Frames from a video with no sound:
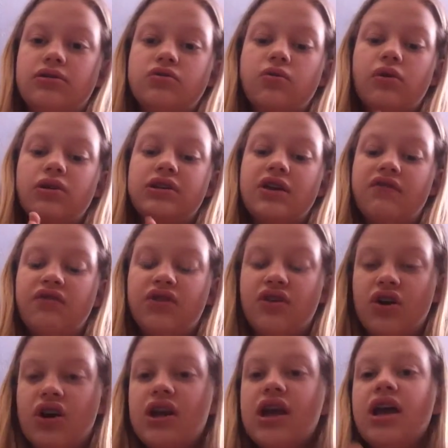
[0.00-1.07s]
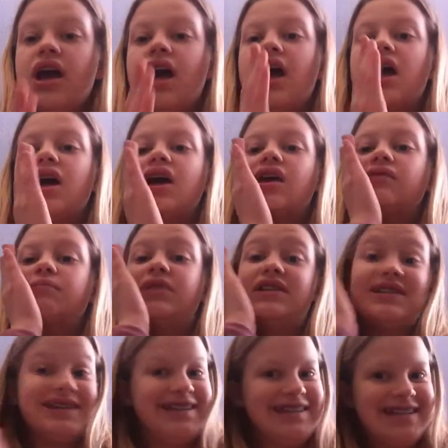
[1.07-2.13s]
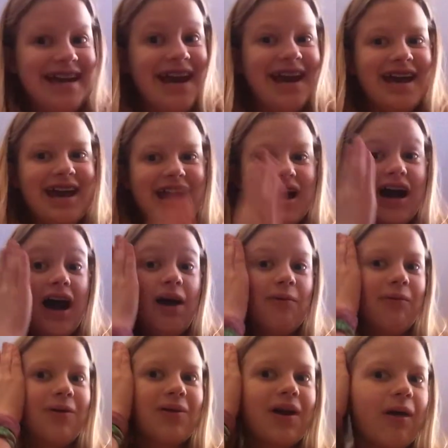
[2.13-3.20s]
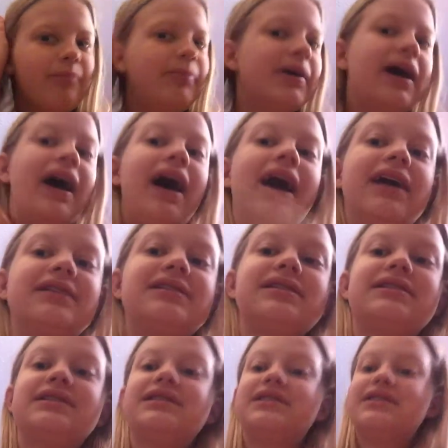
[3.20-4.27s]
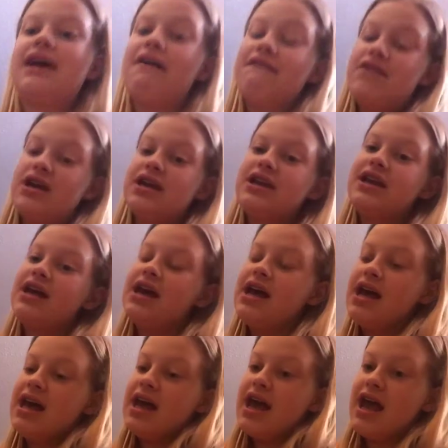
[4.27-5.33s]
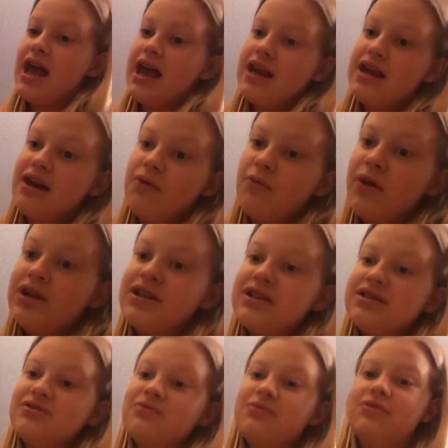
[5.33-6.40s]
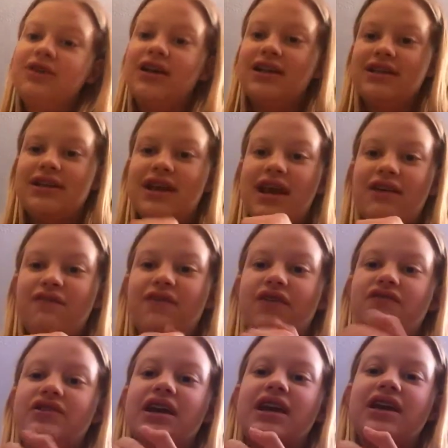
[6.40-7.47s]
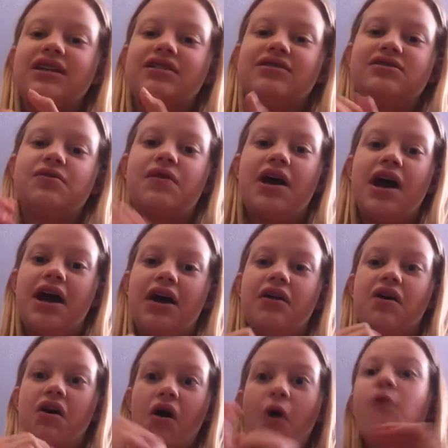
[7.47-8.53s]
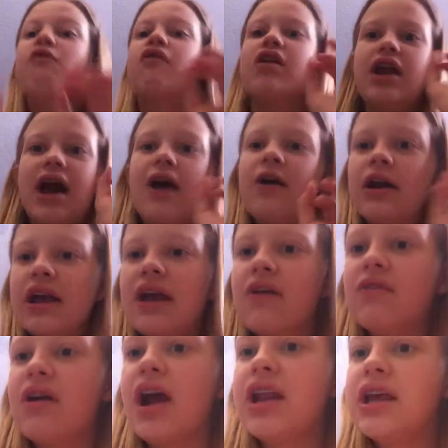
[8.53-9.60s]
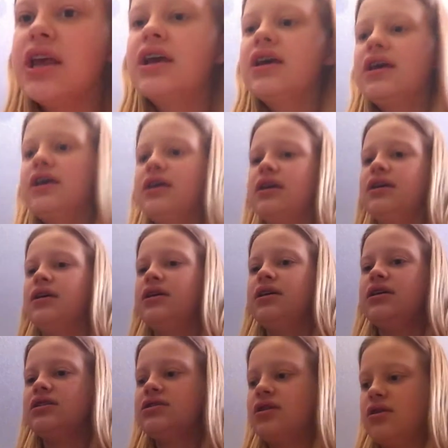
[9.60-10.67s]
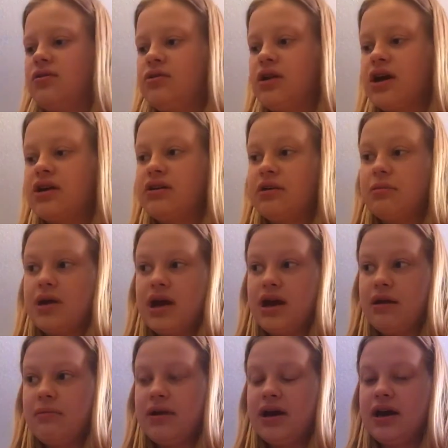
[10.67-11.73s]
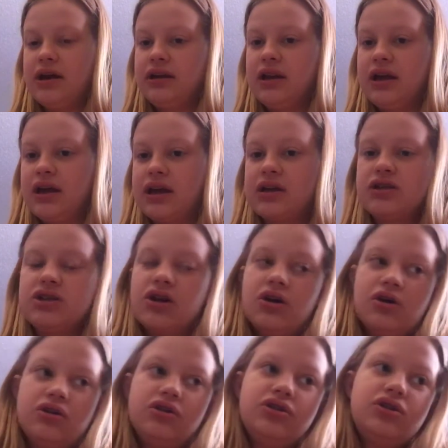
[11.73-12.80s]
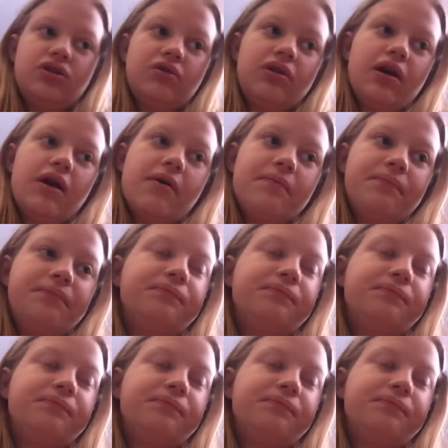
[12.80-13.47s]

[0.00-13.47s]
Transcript: school at 7.30. But today, I woke up at 7 and went to school at 8.15 so i had over an hour to get ready so luckily my ipad like charged okay